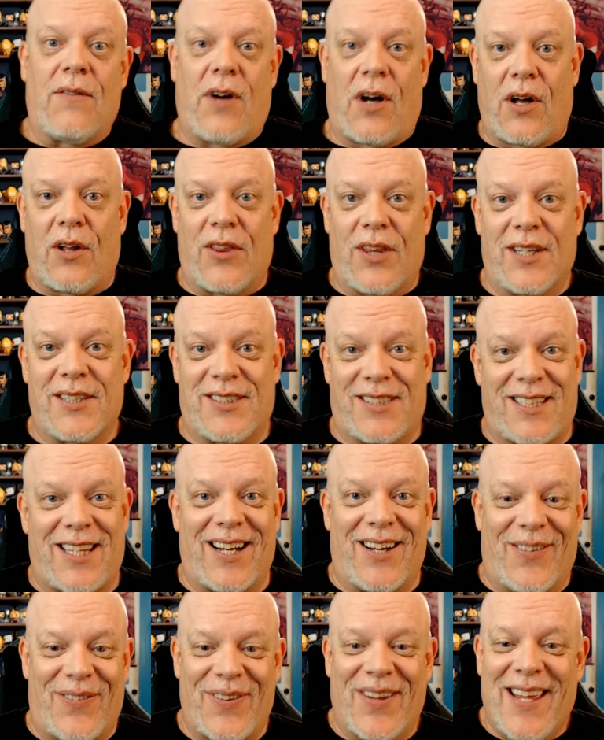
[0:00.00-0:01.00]
of all this
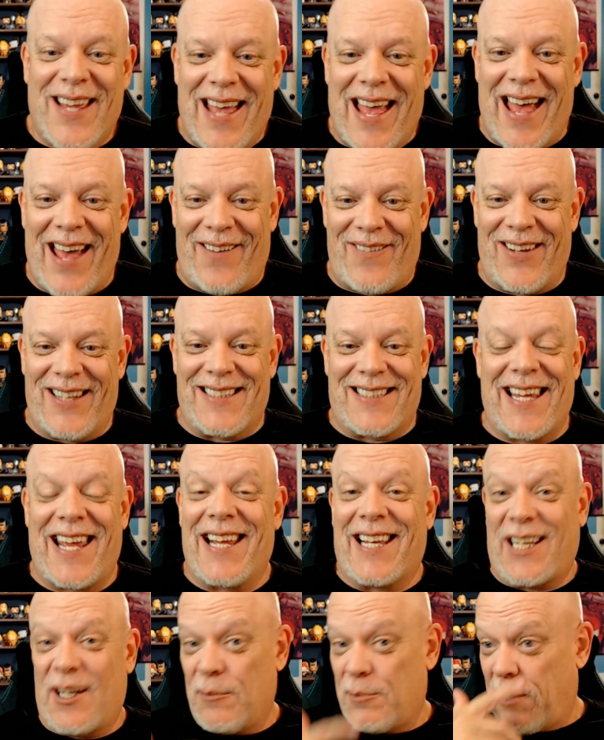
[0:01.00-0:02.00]
stuff having
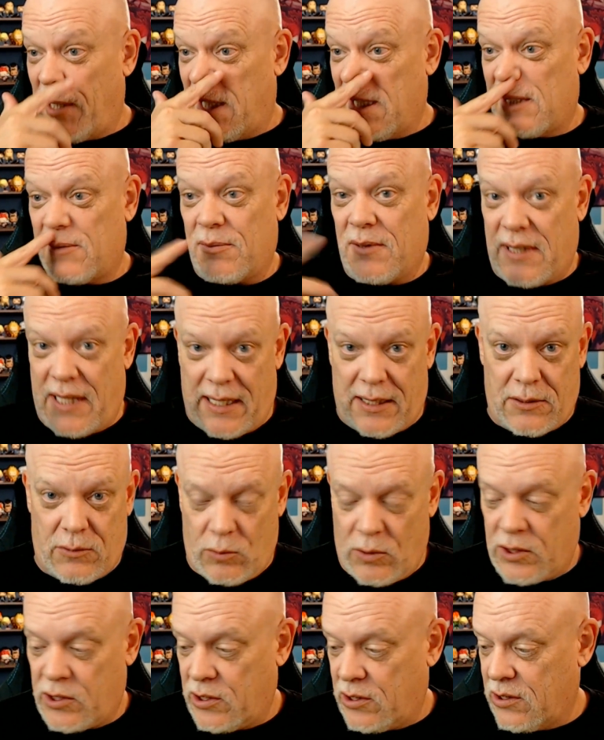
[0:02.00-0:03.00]
taken place. That's
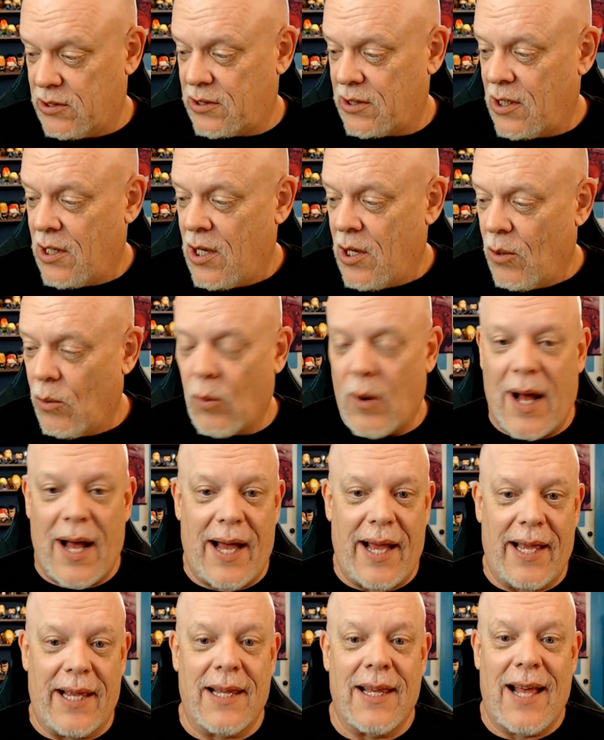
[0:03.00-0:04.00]
which is
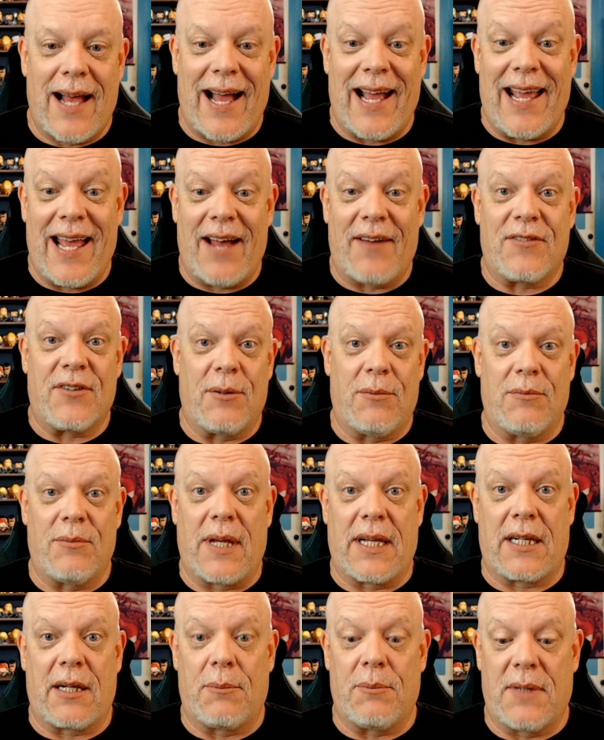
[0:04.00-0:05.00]
why I have to
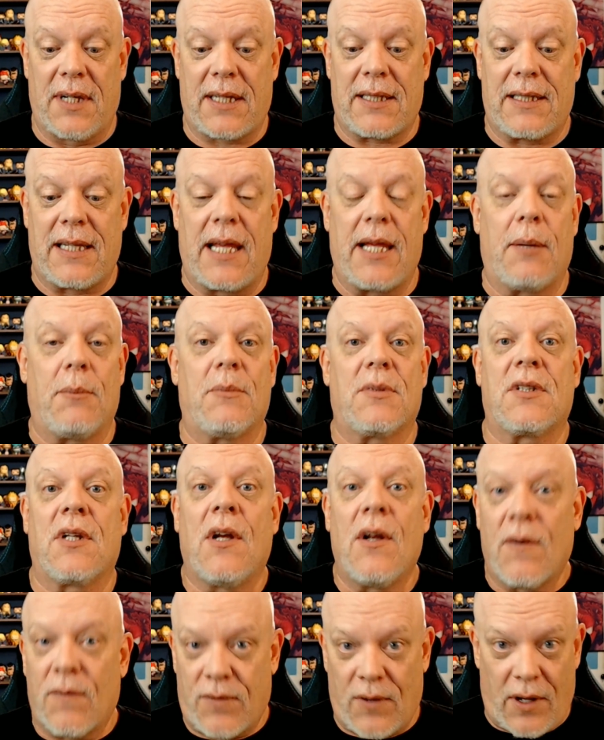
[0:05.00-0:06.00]
make up nicknames
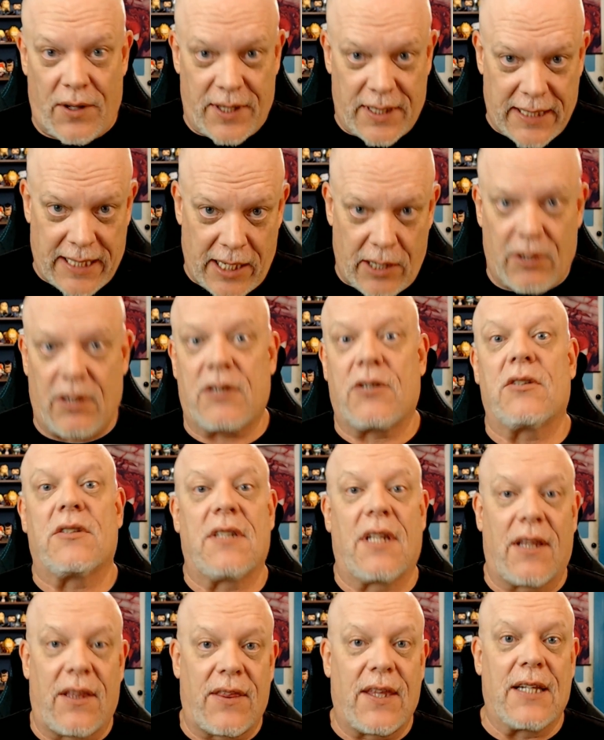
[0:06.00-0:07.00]
for all the
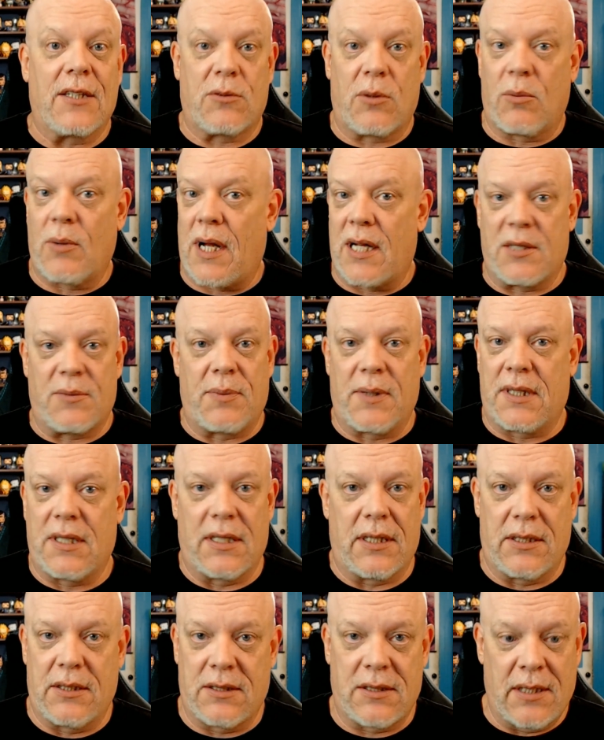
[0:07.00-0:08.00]
characters and the things we watch,
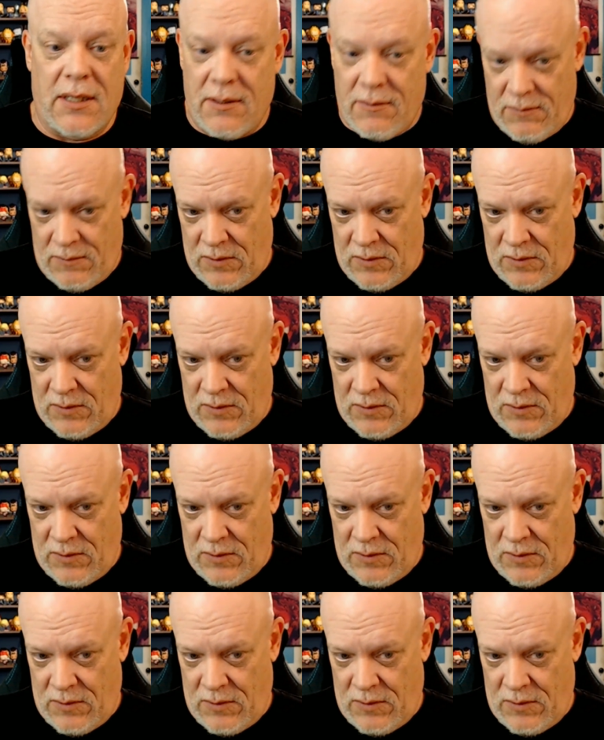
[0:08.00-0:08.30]
because